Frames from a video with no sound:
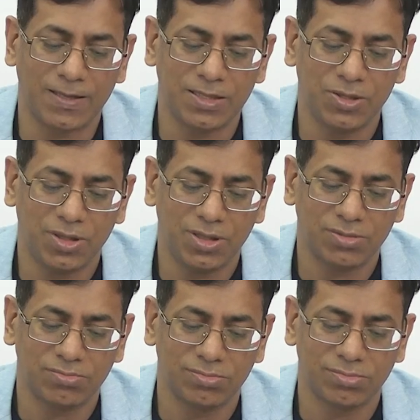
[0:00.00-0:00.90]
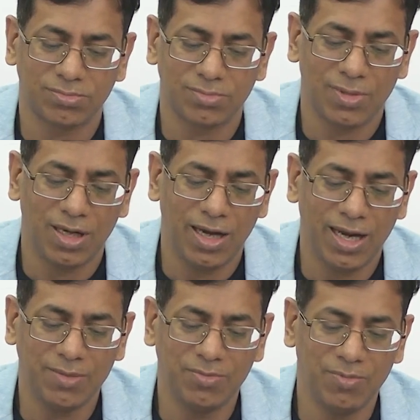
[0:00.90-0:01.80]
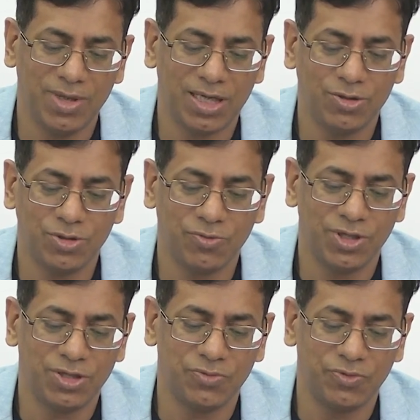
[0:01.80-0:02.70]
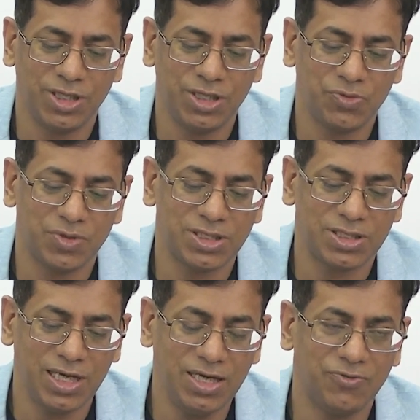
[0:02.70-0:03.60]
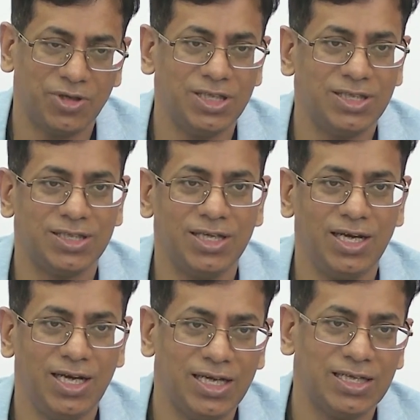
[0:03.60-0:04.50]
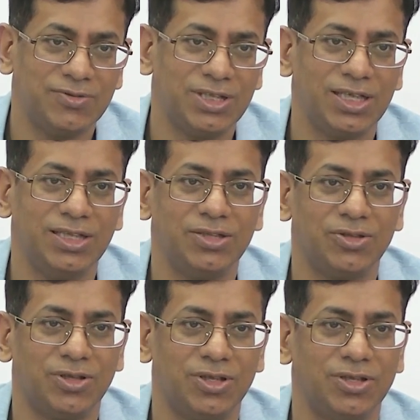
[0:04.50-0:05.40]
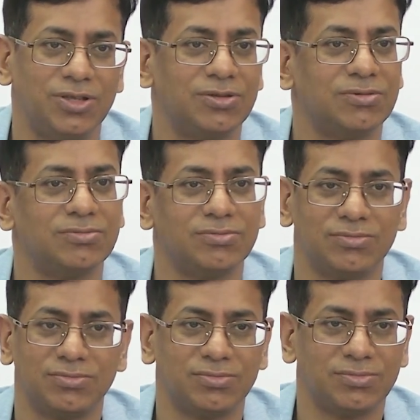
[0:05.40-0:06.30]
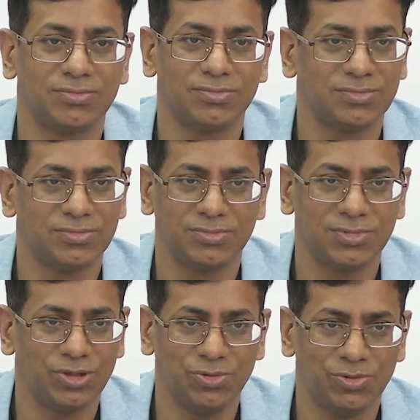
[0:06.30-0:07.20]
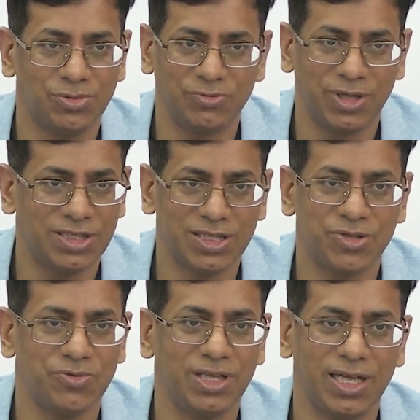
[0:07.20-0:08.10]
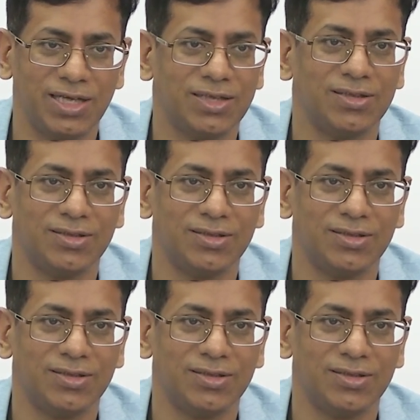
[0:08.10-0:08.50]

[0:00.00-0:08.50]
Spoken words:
Your leg movement, I don't know whether it was involuntary, inadvertent, or you were just doing that.